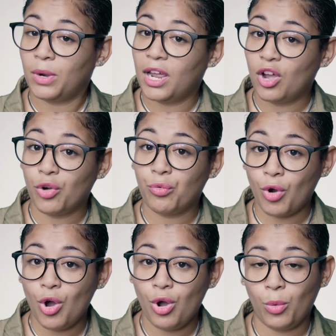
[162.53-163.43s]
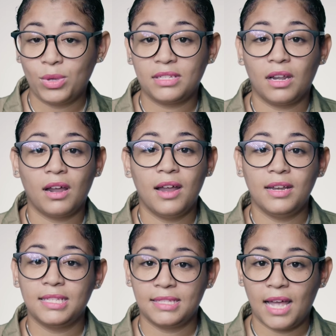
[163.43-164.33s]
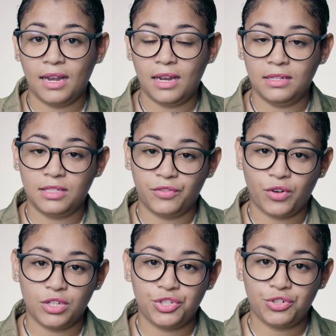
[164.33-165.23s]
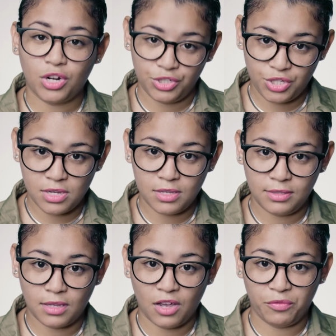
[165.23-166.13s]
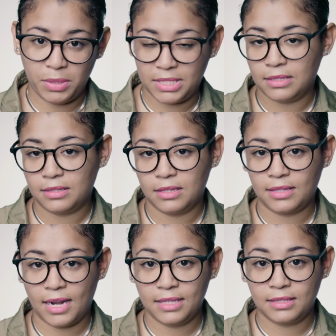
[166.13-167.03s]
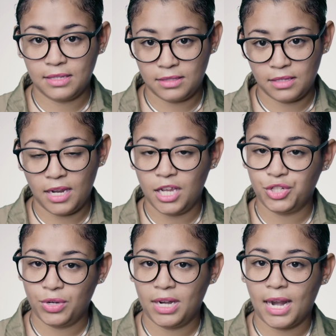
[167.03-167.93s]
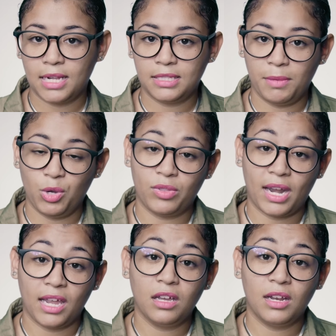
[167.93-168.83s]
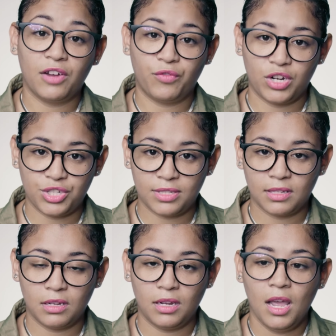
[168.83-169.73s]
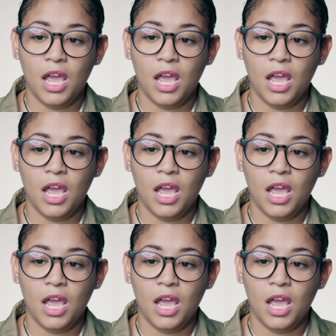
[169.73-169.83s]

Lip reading: What I got wrong was not understanding the different structures of businesses that existed in Trinidad and Tobago that I could have registered.